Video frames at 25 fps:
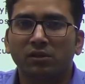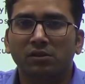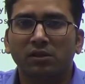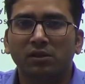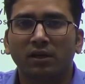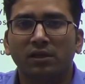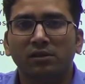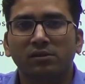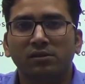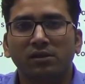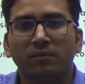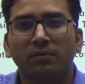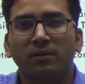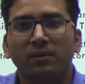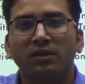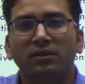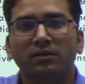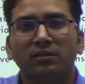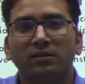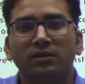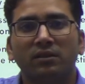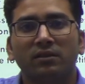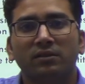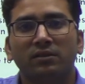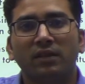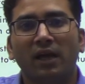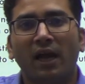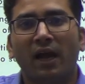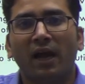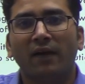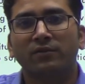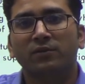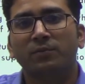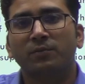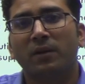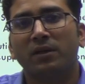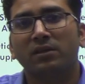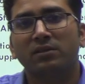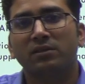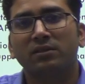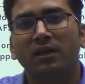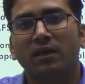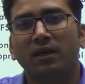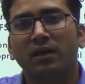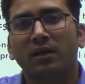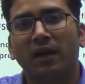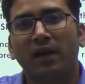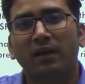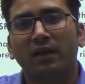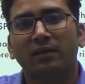The reason being the AFSPA is
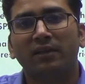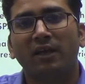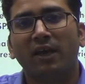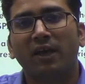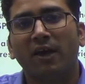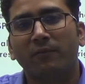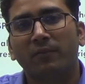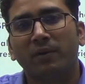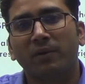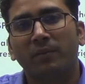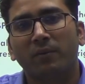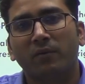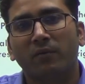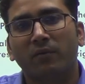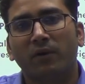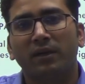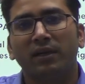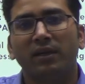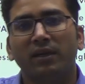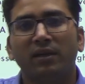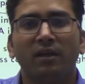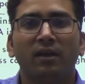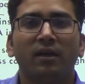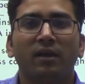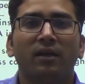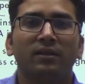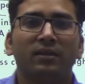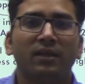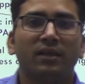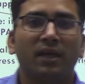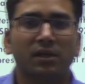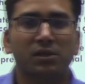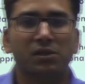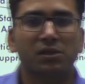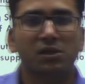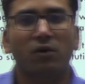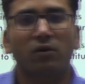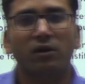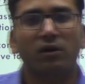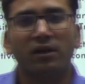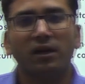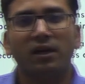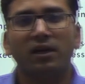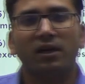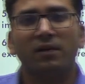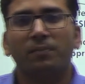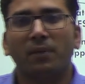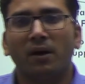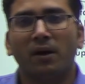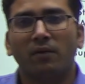there and they have been provided the
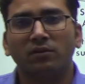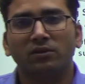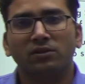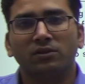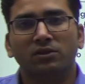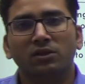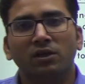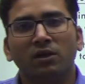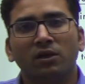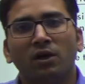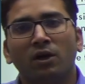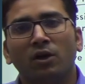extraordinary powers